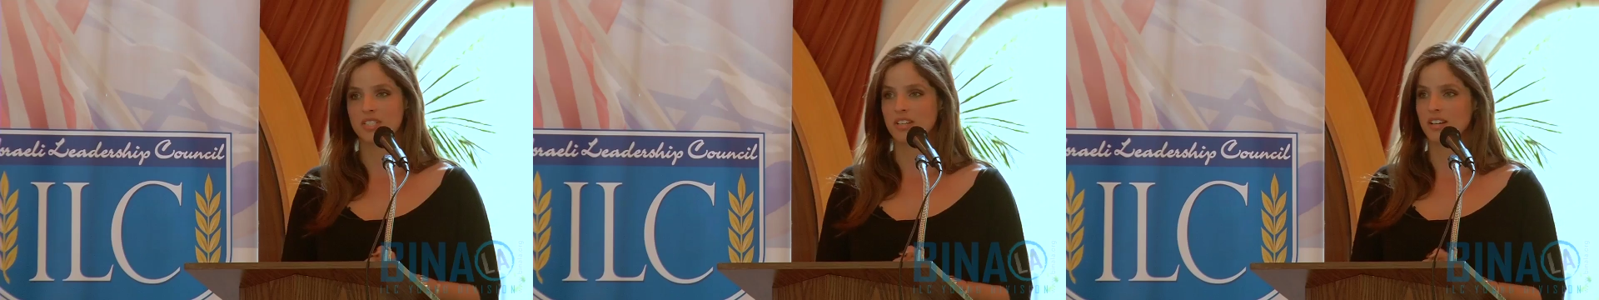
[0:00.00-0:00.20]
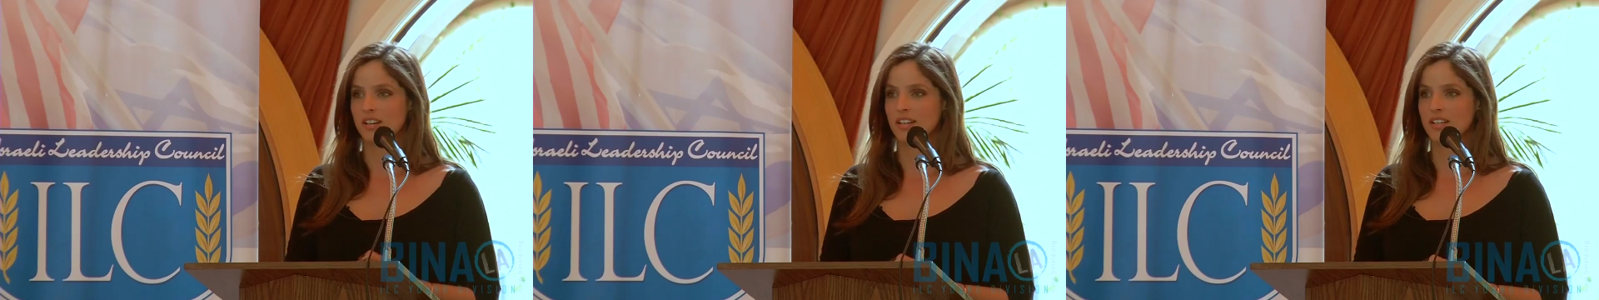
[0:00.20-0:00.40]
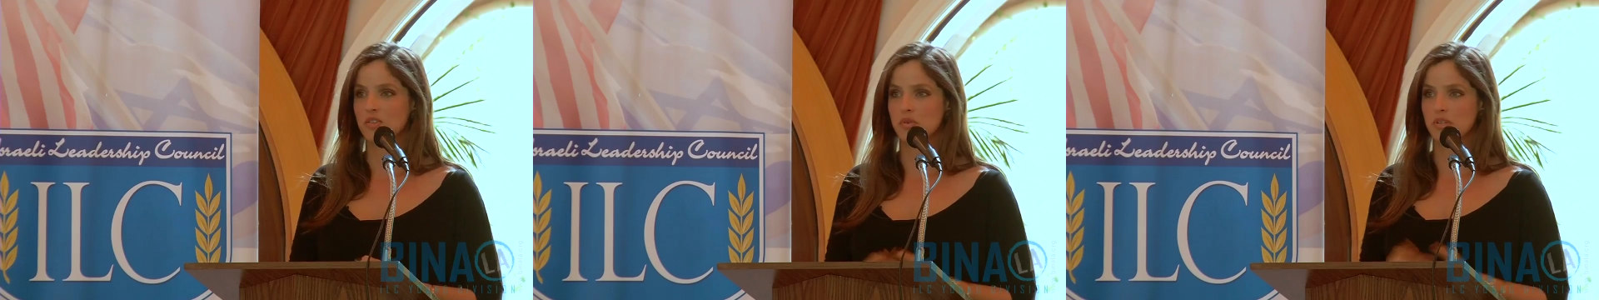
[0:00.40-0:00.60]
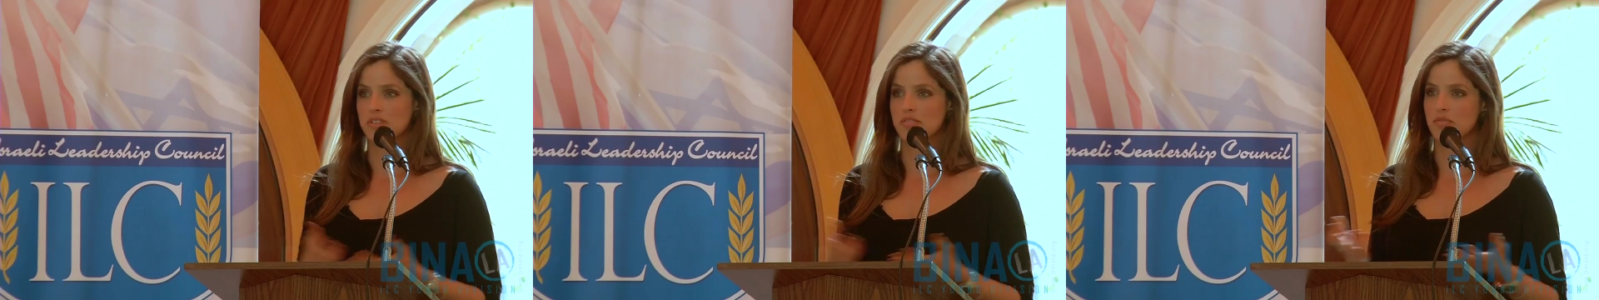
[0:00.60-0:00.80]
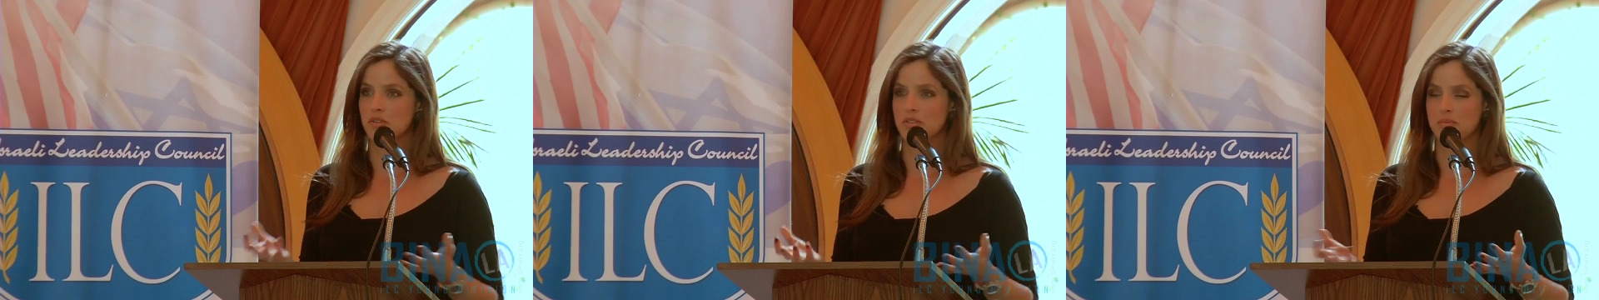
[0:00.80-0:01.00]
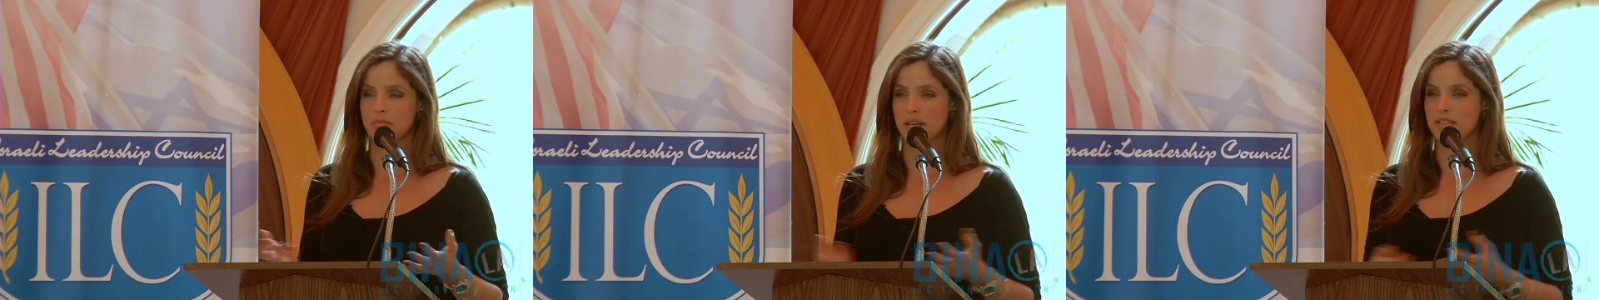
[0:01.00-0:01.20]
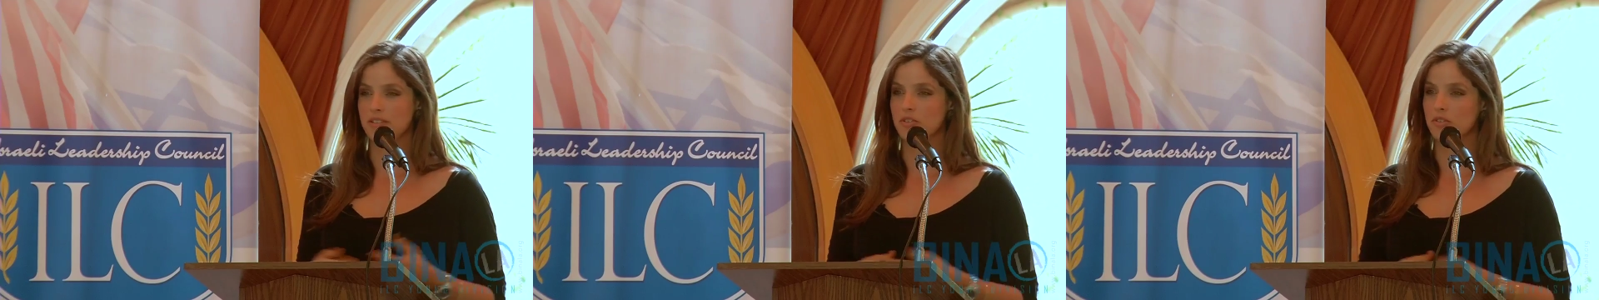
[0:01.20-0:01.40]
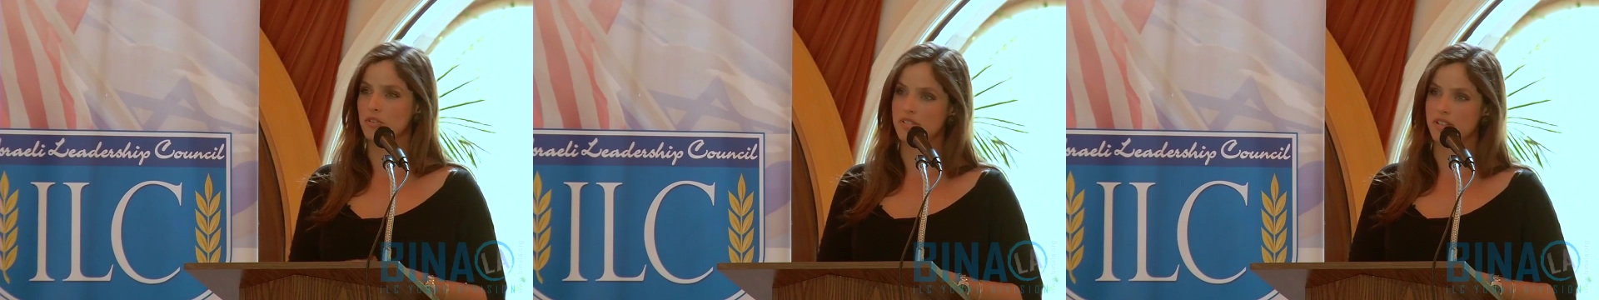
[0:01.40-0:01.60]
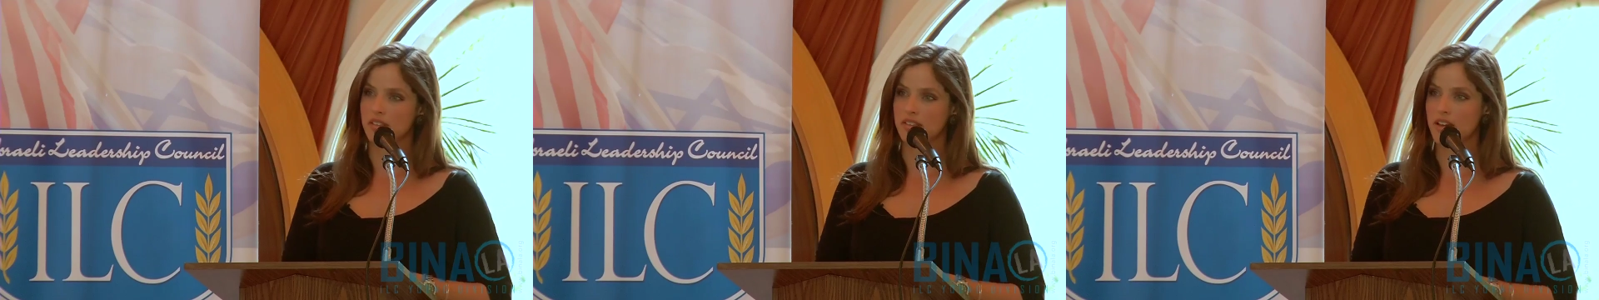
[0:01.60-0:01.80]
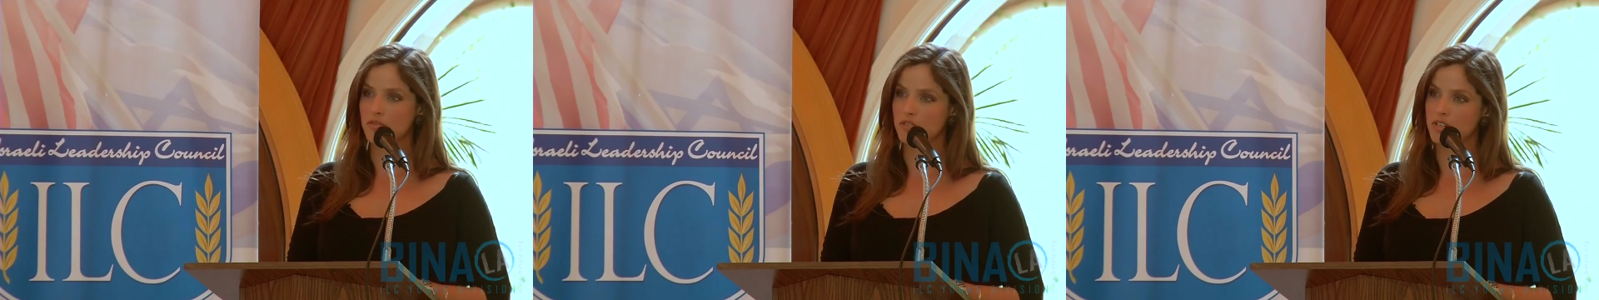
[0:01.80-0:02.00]
Israel's first ambassador to
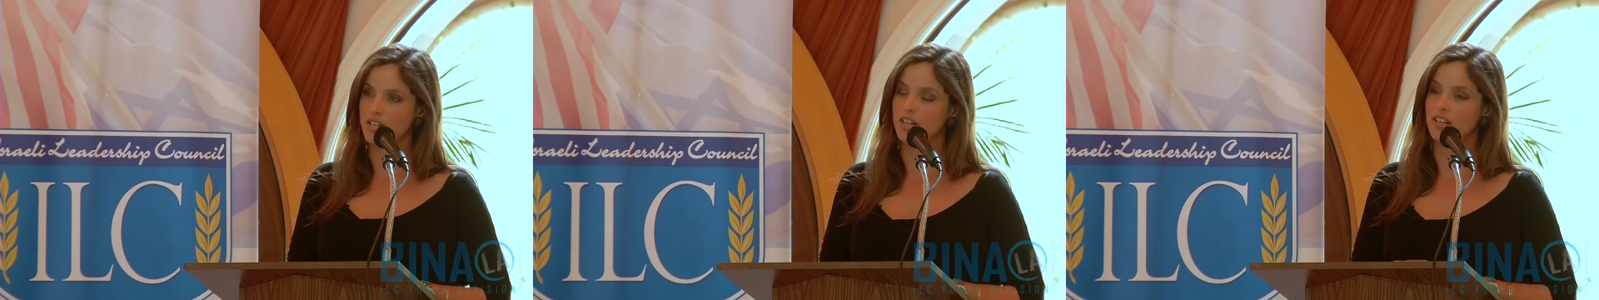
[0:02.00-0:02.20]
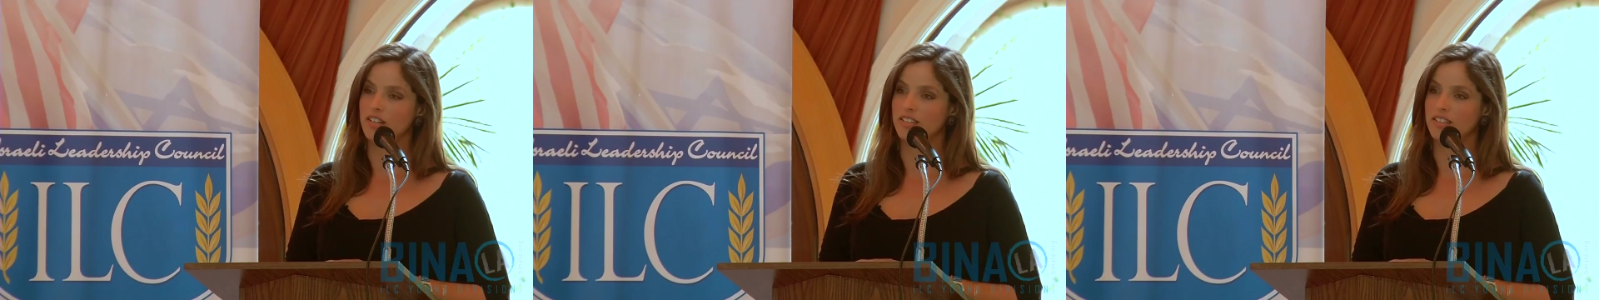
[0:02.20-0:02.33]
South Africa